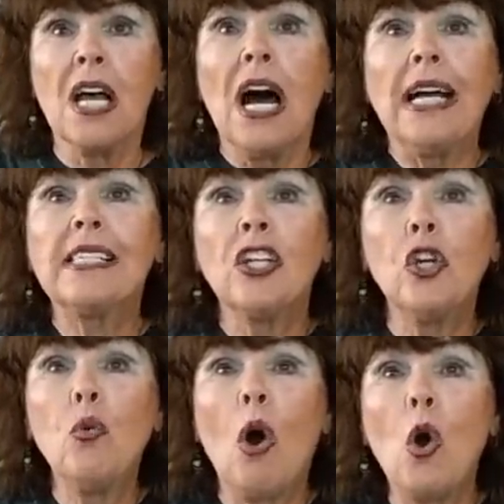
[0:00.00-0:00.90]
I said,
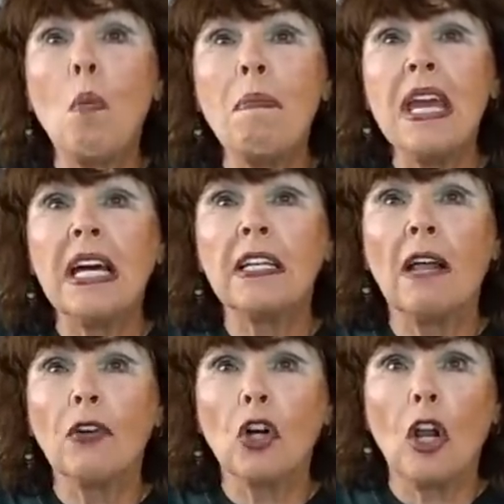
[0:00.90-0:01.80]
"You owe me
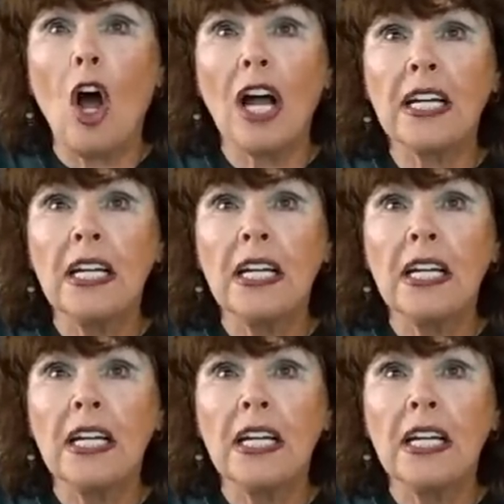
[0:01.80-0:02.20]
another clock.